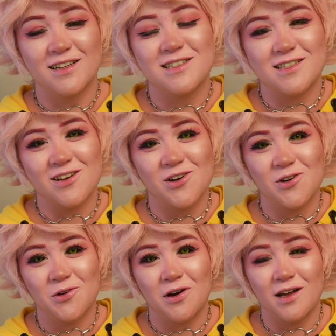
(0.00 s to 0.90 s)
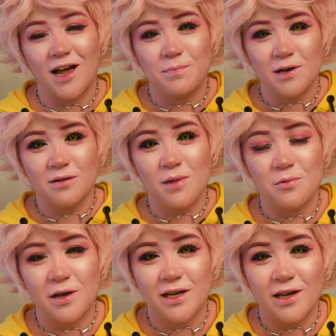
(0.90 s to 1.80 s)
So I put on my
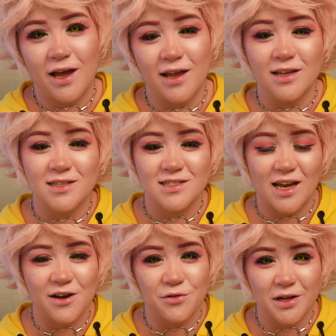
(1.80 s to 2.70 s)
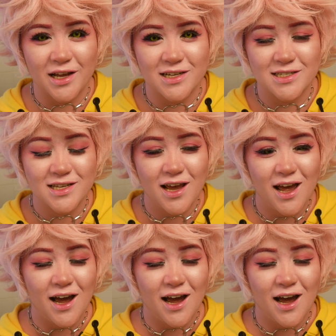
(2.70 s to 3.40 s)
wig and I realized